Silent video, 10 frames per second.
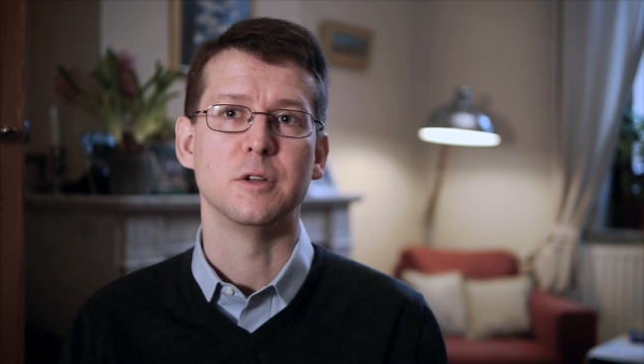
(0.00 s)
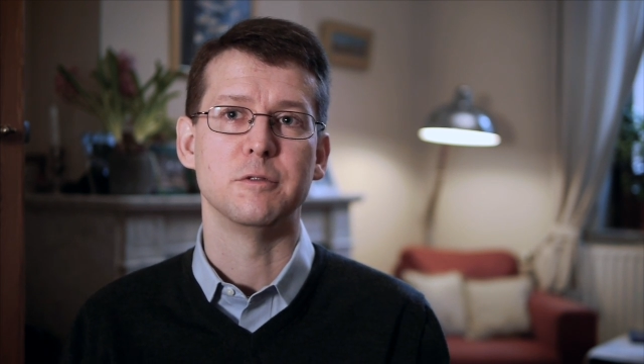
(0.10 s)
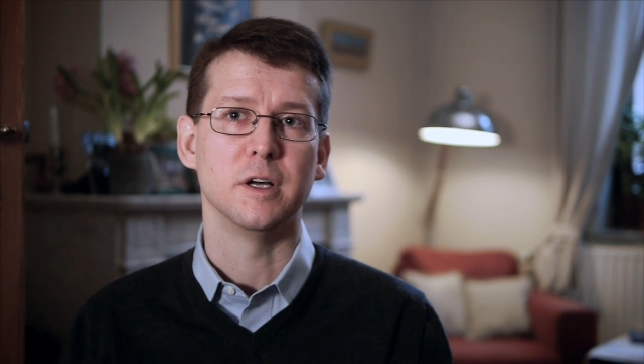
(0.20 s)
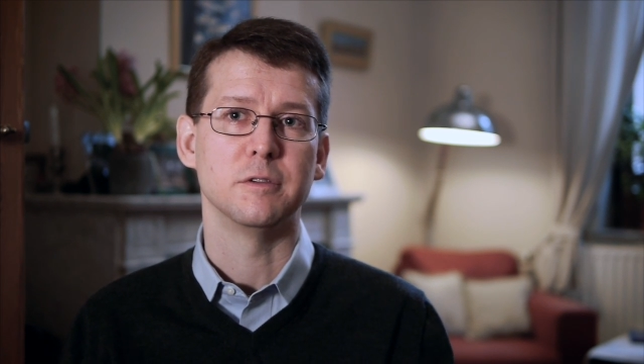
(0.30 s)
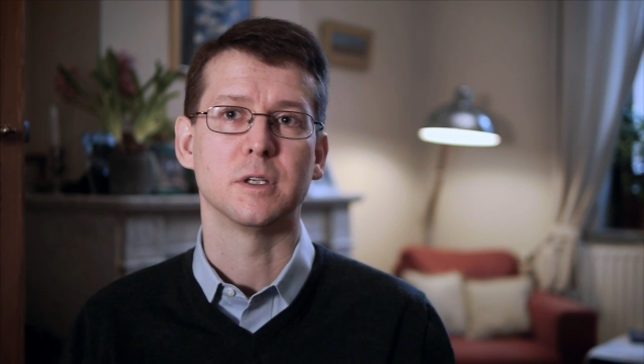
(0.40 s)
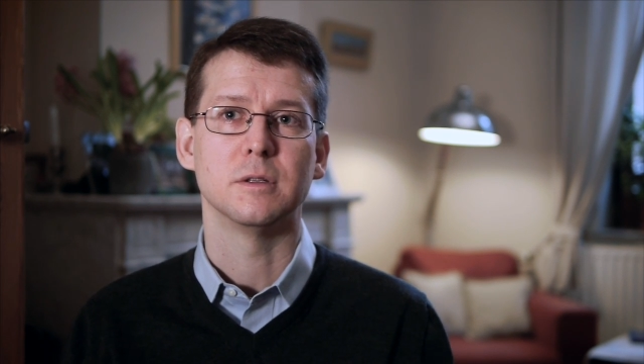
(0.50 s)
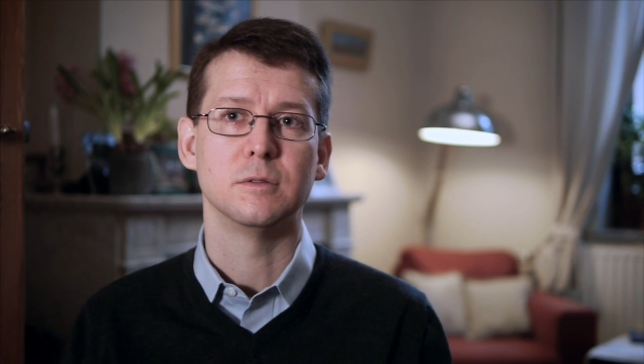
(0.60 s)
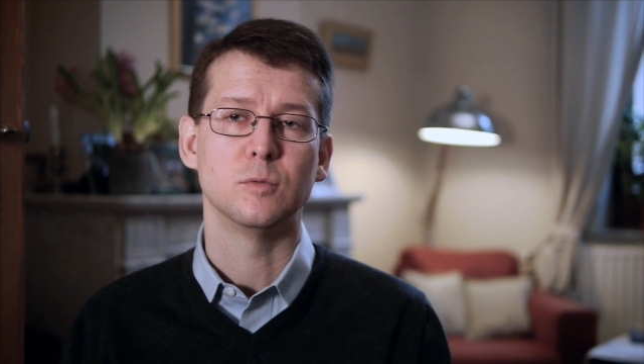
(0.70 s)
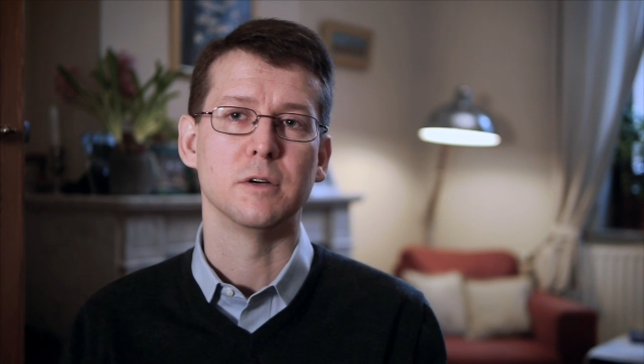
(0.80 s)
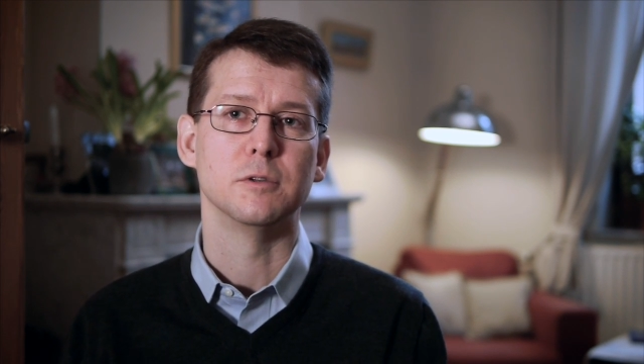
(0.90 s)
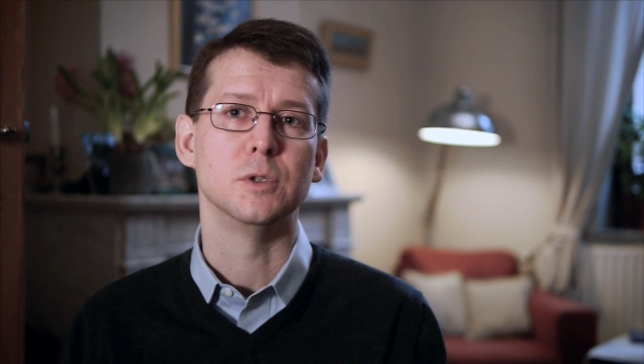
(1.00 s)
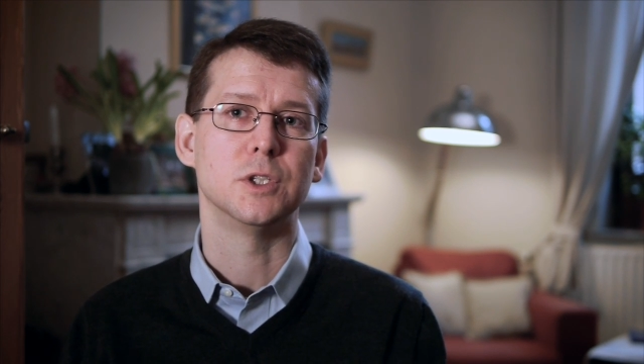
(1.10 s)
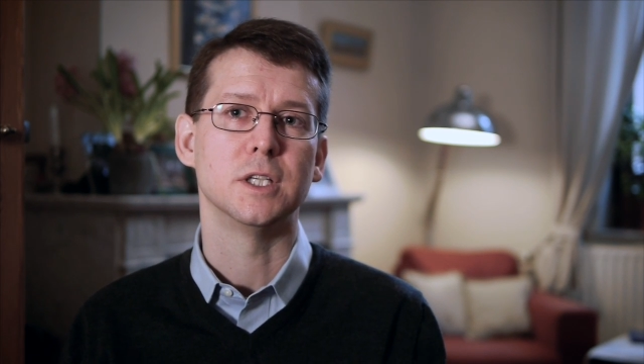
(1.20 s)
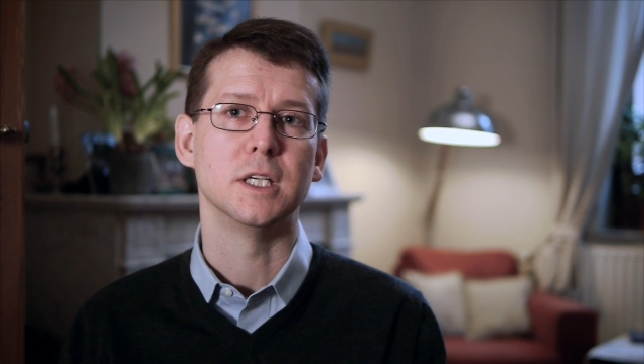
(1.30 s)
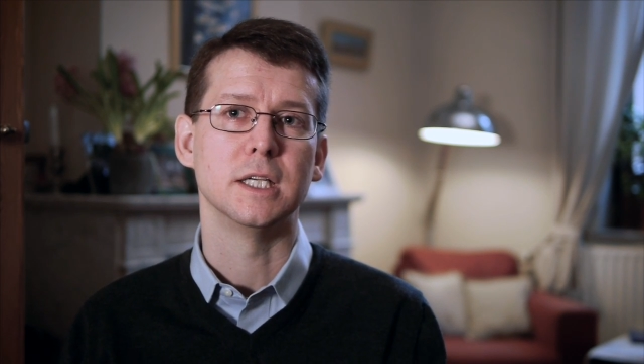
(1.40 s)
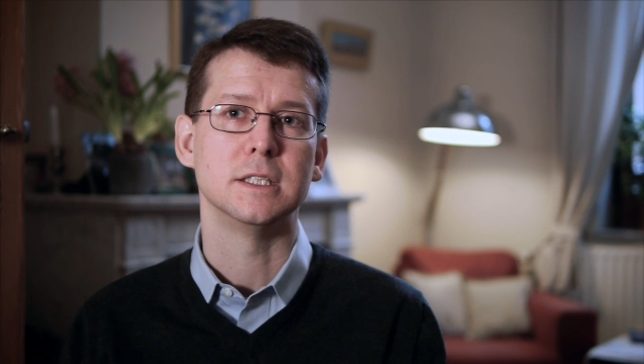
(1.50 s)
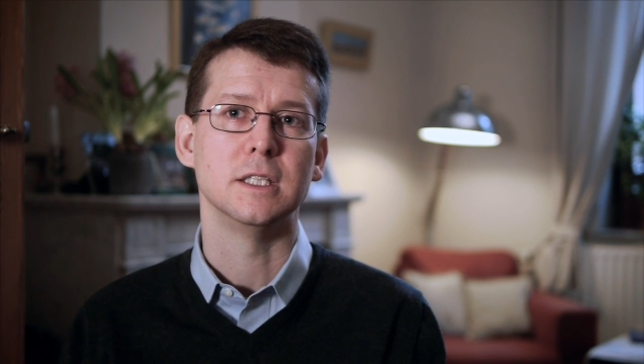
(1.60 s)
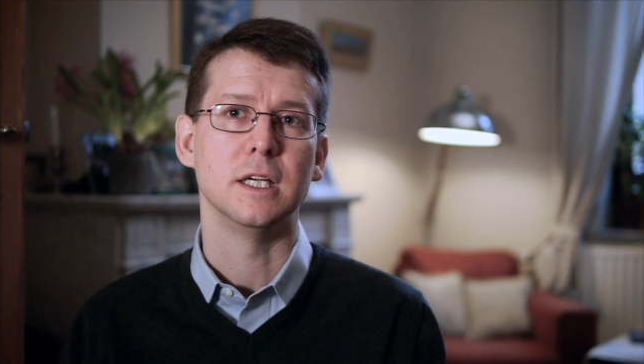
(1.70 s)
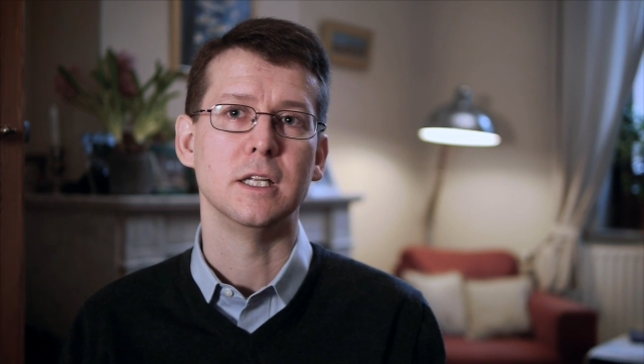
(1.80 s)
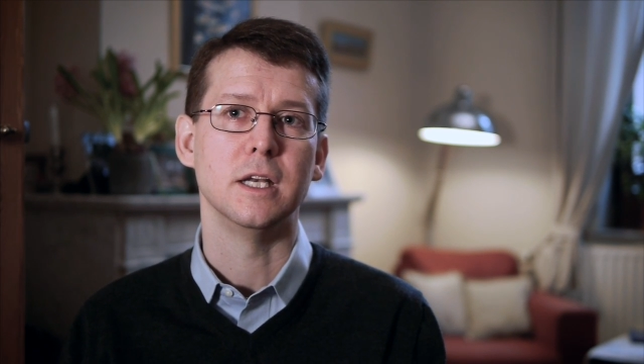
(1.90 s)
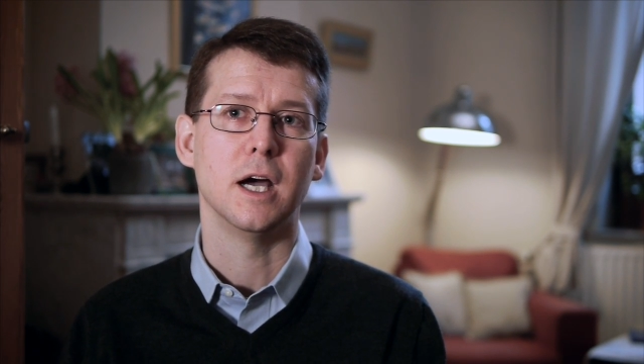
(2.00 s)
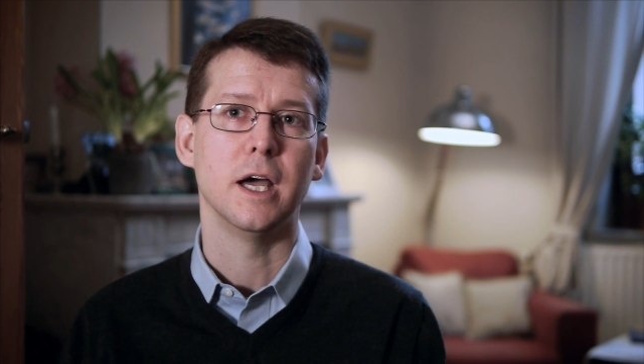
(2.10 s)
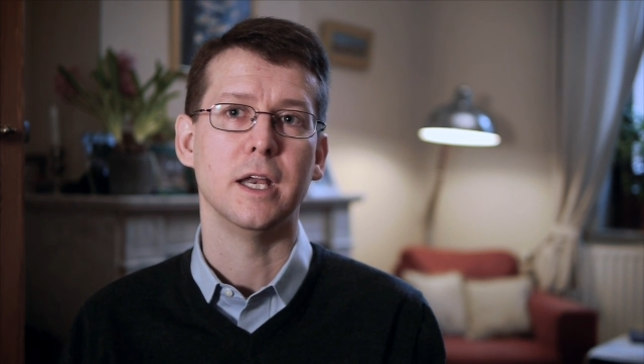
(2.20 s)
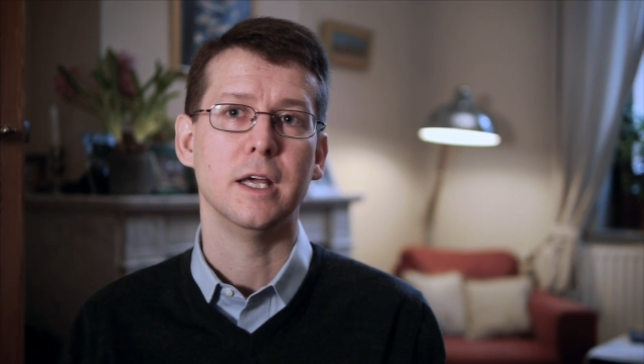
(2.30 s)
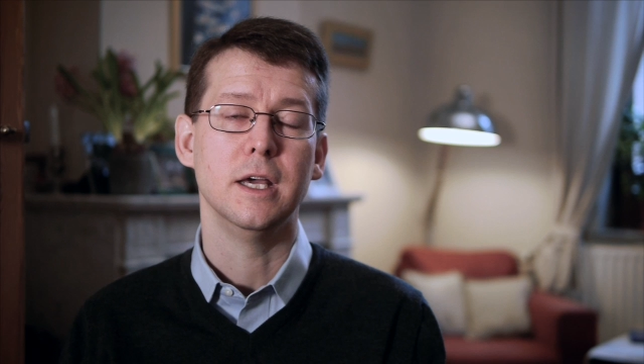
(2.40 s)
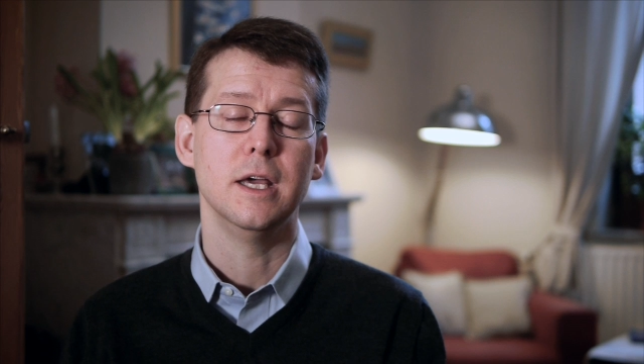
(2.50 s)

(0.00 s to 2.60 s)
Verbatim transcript: the Velvet Revolution in 1989,